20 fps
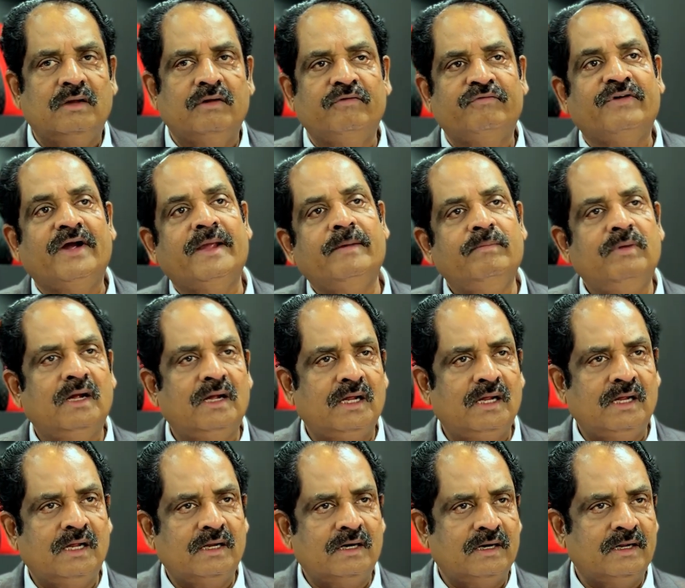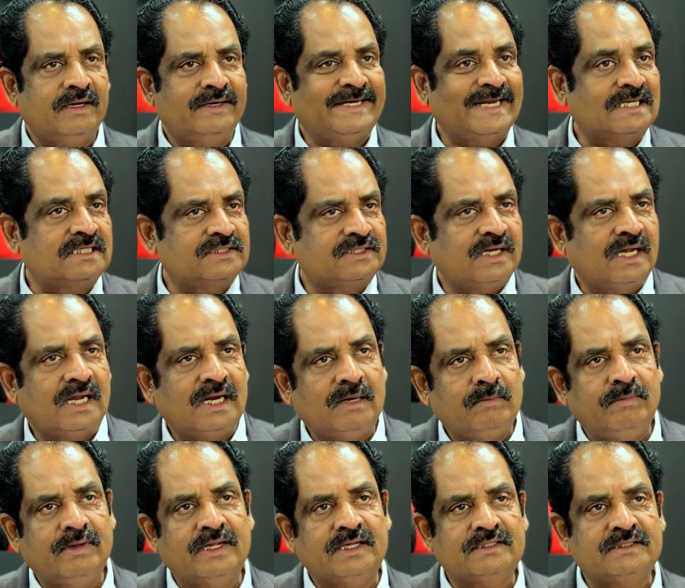fiber, textile
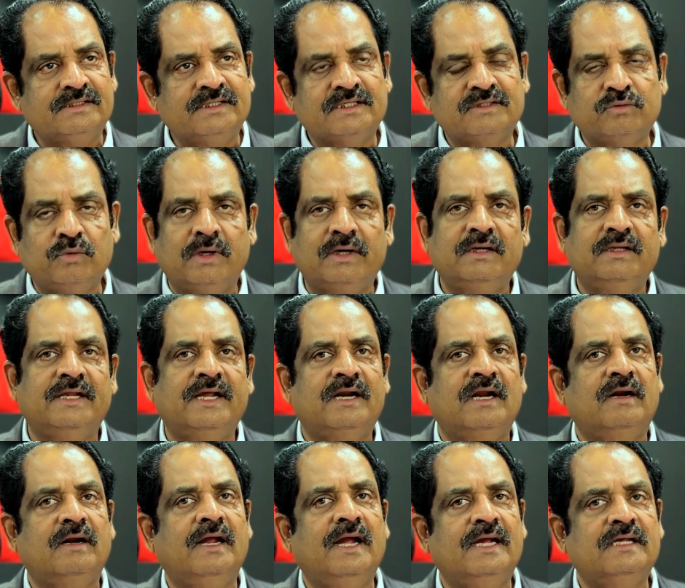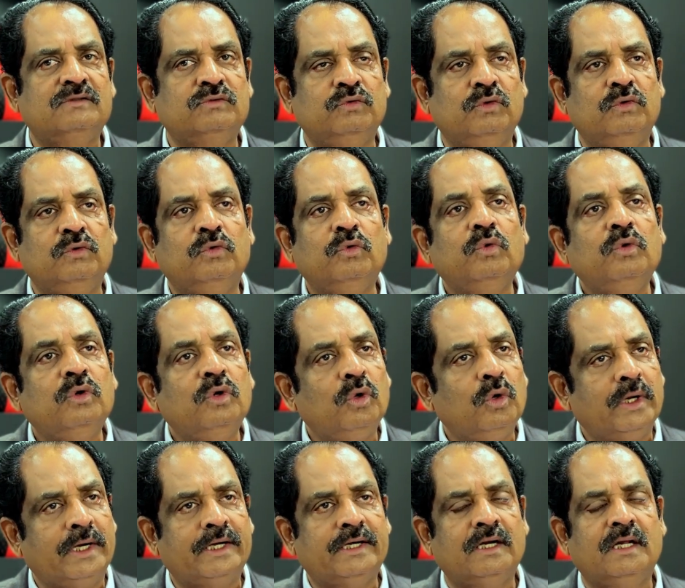based, this one. There are guys who do
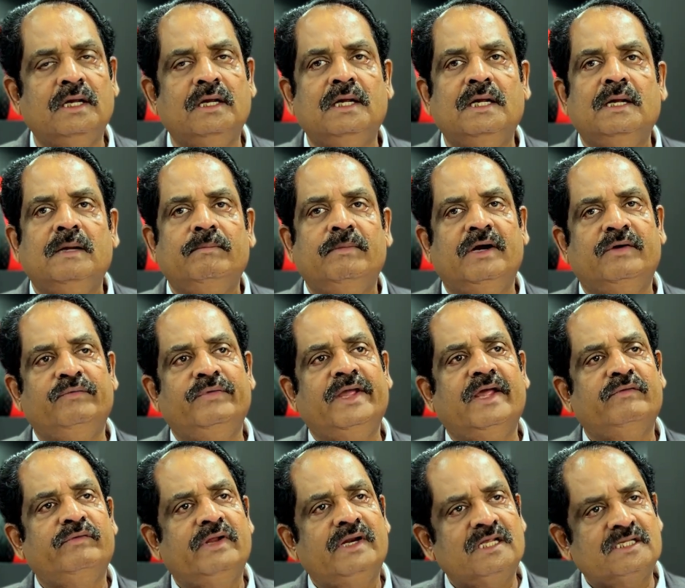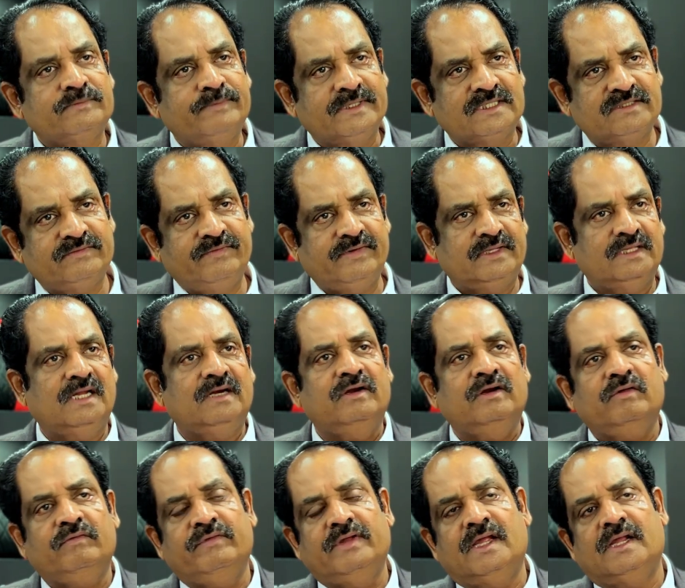it. But we are very specific that,
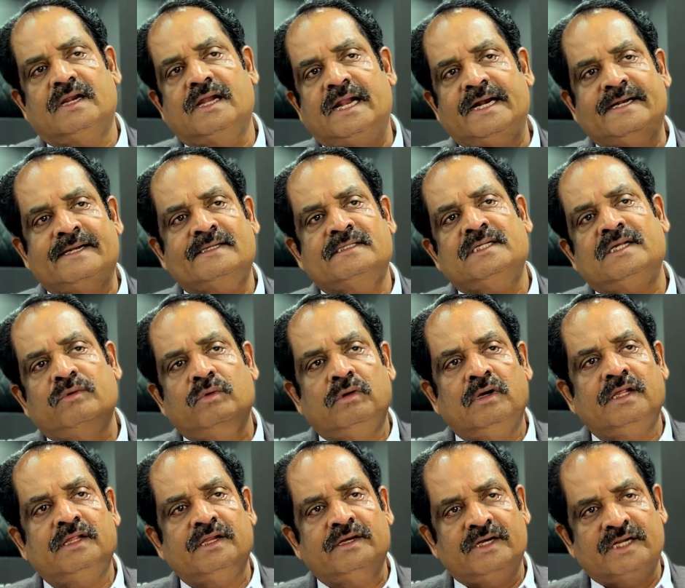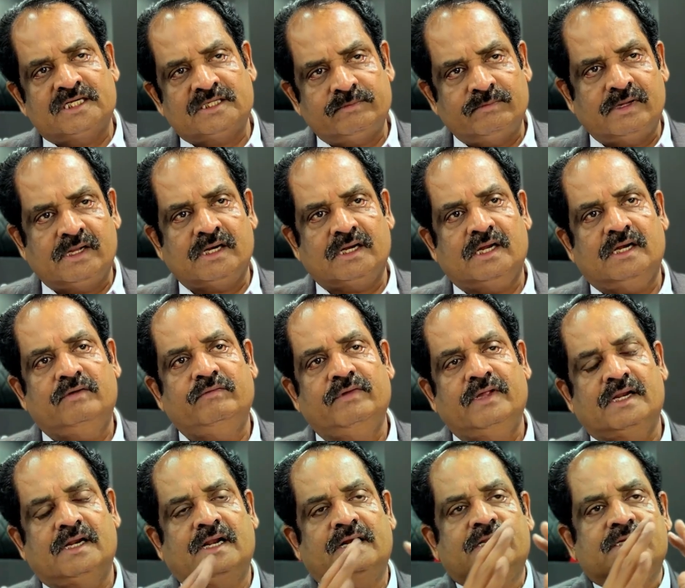we are addressing only the niche market, we
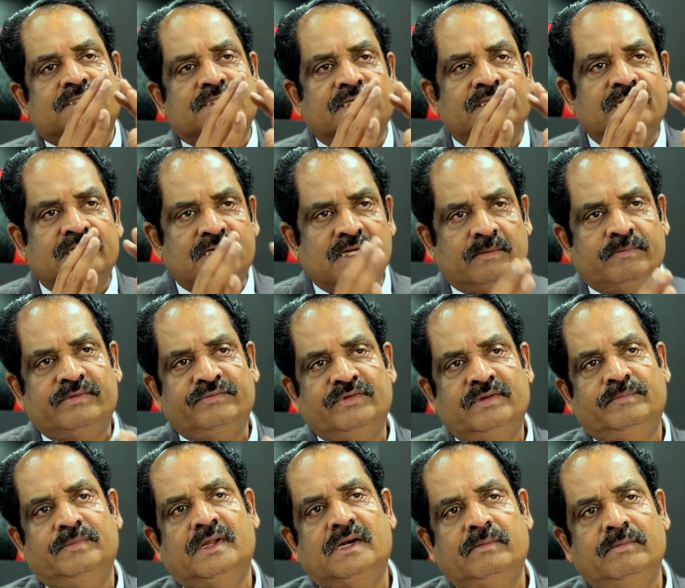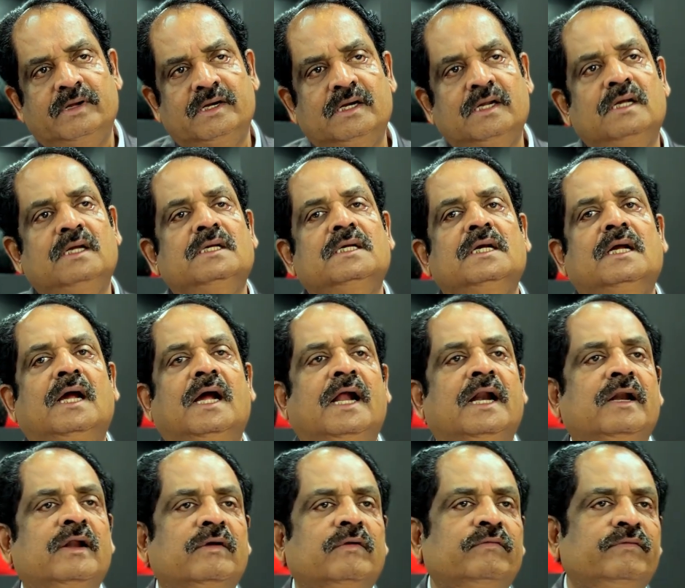are addressing the top of the pyramid,
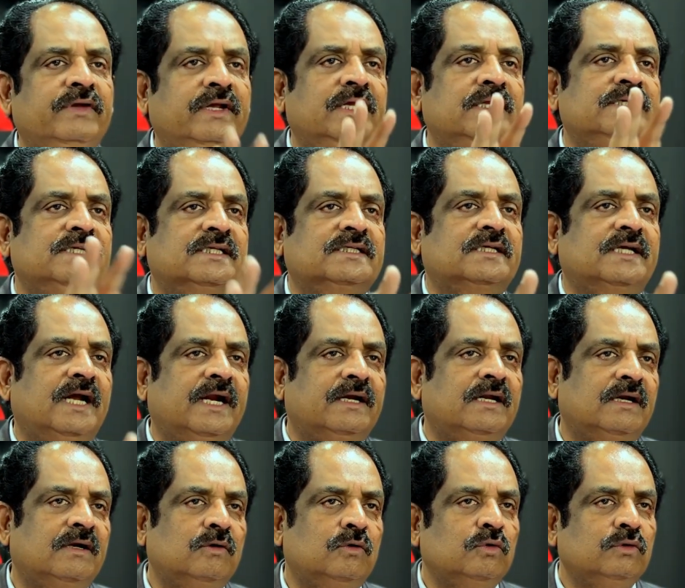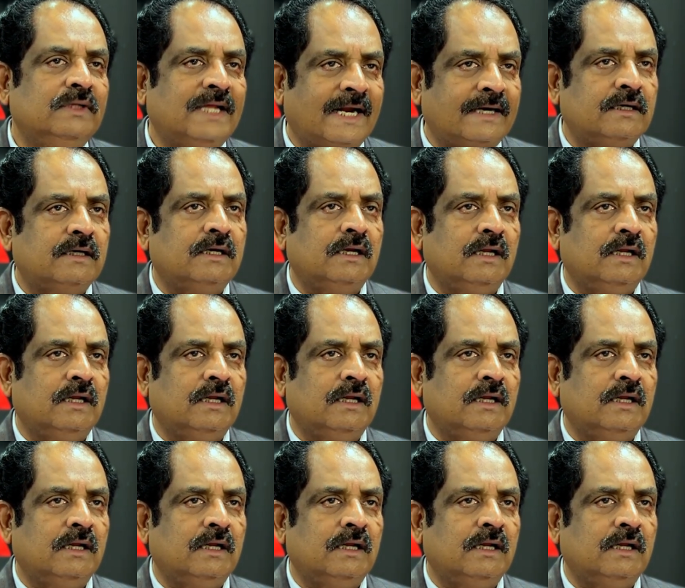and we just cater to that